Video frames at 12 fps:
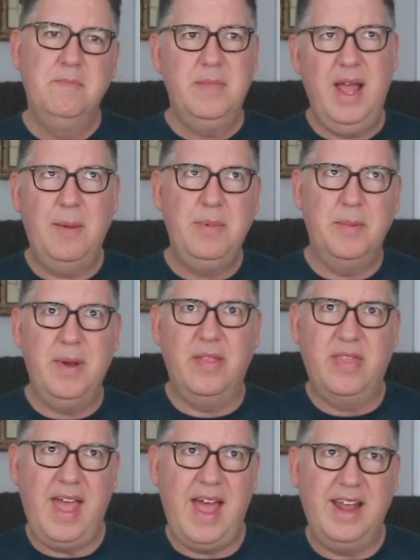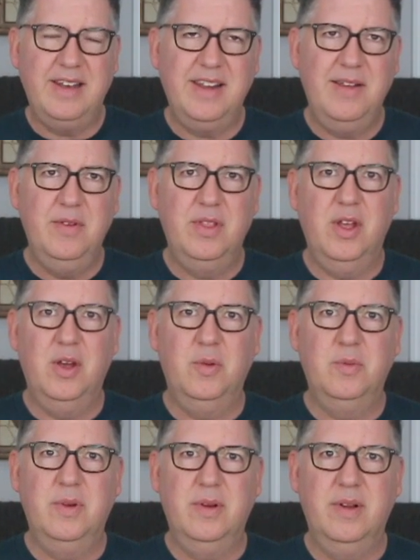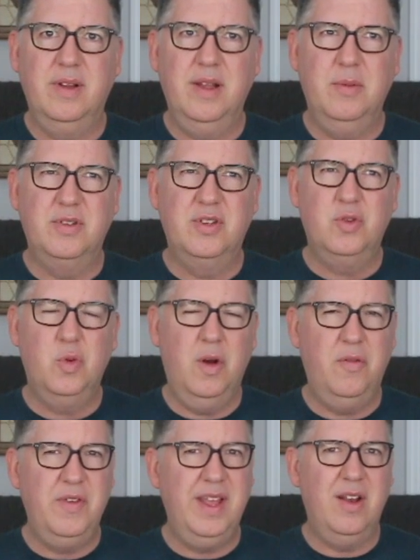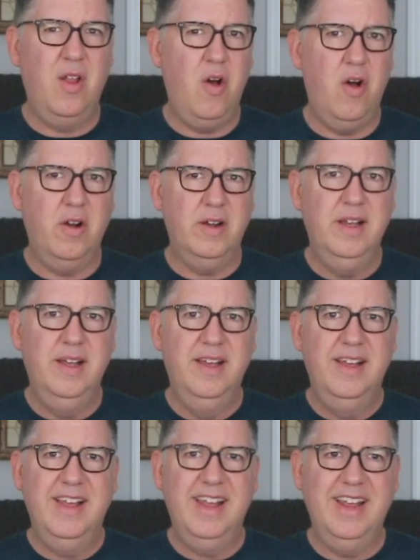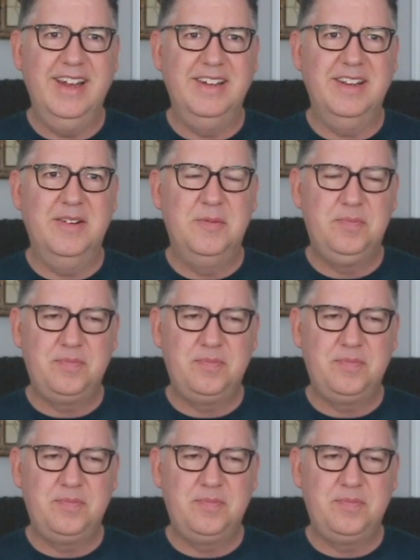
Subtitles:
happy about that, even though it was 12 feet long, and